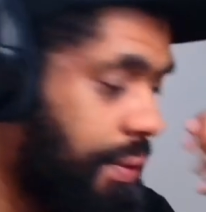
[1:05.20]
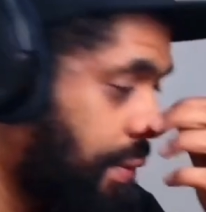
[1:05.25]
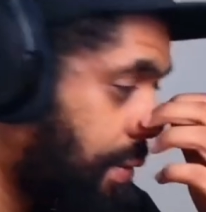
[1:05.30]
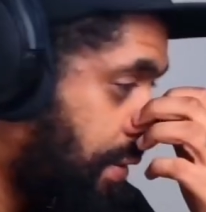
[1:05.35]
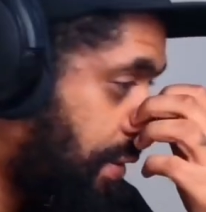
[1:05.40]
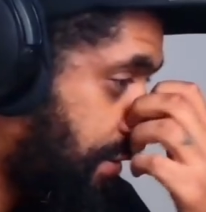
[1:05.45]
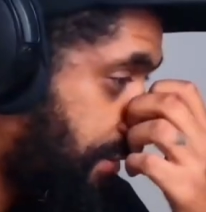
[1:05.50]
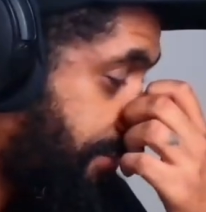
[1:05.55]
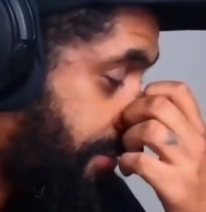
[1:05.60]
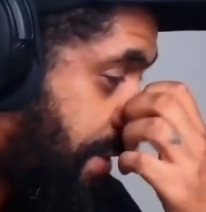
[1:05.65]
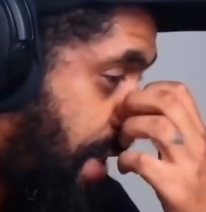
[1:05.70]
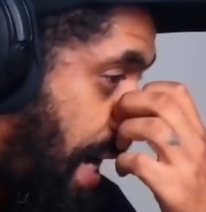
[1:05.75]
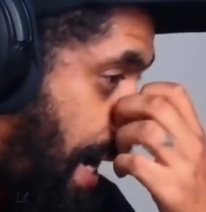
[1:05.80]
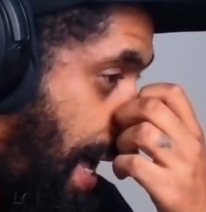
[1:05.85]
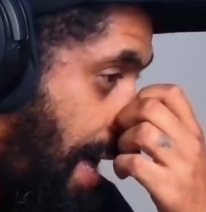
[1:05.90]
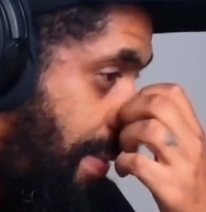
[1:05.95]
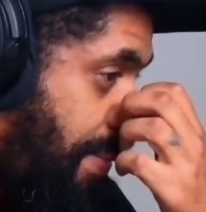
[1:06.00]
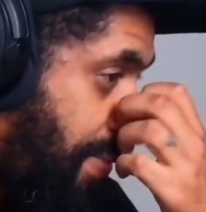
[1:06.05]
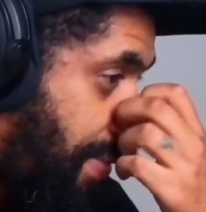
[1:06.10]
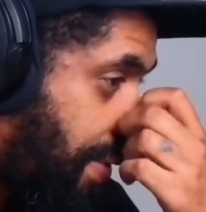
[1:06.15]

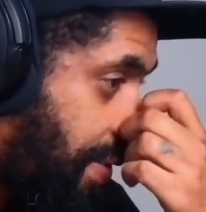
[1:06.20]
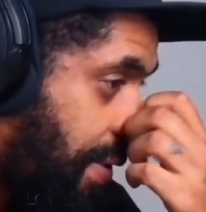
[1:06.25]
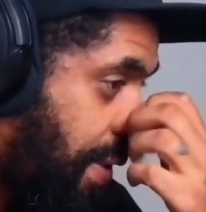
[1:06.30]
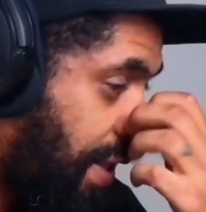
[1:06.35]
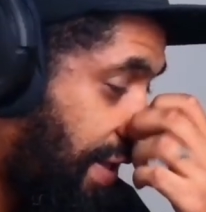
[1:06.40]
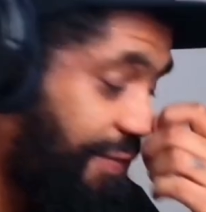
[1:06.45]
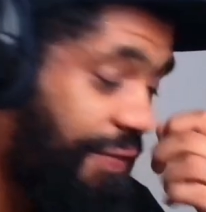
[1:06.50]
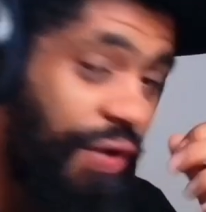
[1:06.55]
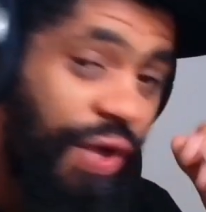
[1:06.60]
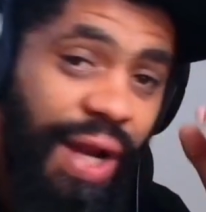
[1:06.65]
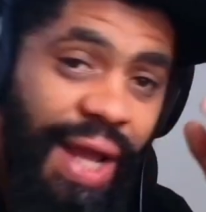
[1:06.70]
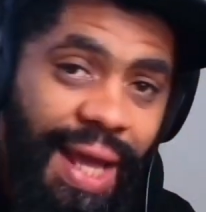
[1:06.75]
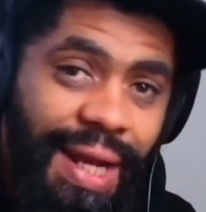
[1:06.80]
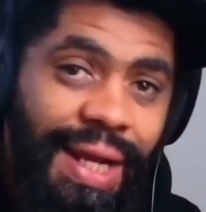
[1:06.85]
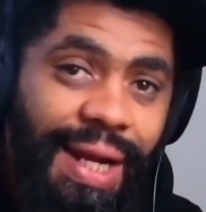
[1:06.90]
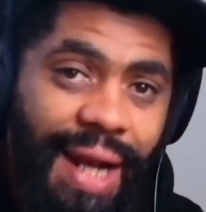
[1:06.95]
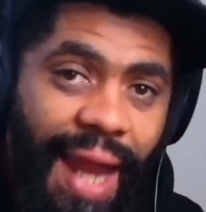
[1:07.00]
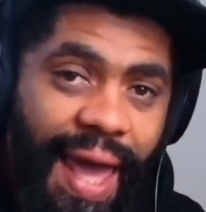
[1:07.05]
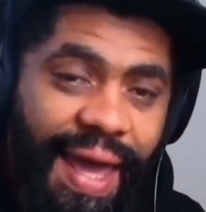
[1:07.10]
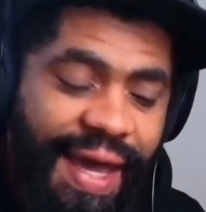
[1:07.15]
subscribe. If you
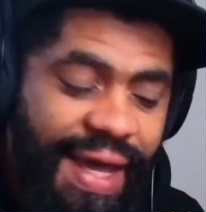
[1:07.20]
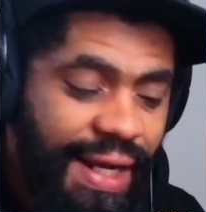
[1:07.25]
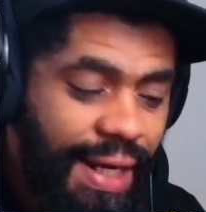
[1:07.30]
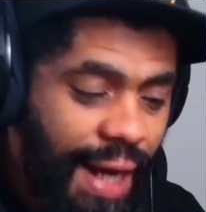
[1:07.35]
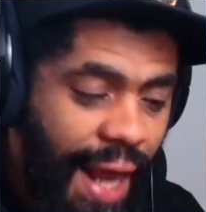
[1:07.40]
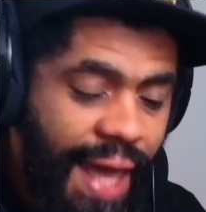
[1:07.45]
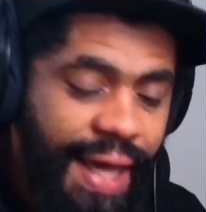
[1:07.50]
really like it.